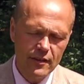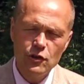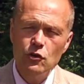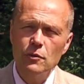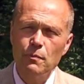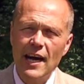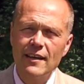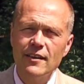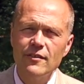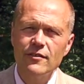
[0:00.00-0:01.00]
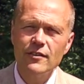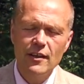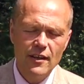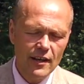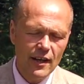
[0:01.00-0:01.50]
you could pack this
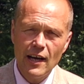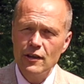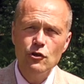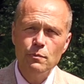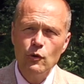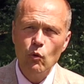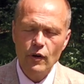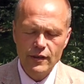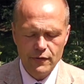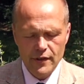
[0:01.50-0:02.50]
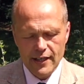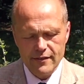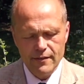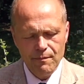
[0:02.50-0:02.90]
and you'd be all right for that.